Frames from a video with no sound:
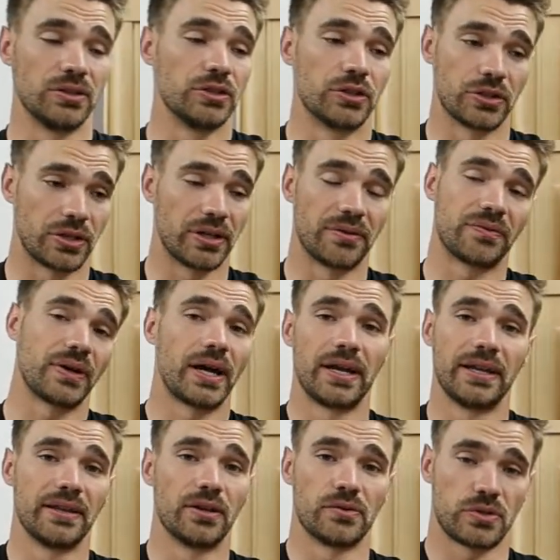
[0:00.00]
you're gonna find
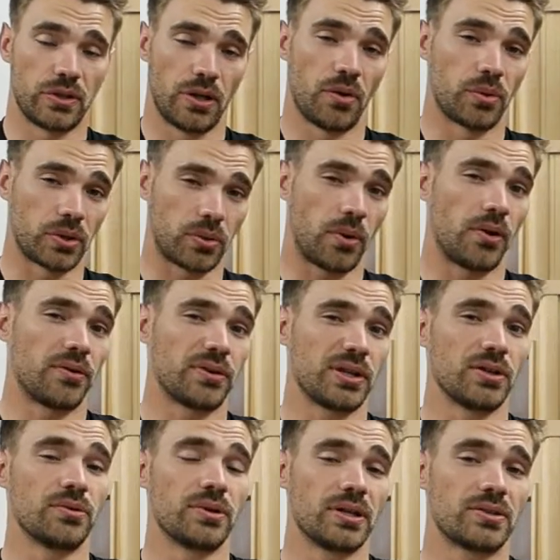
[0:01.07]
in those lower quality
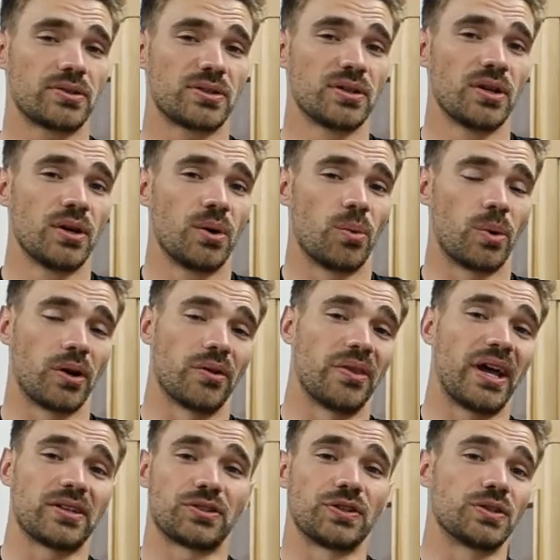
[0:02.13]
units where
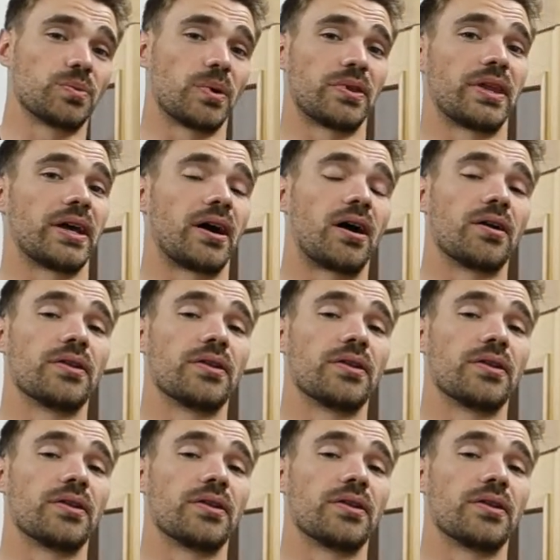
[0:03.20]
that's just what they are.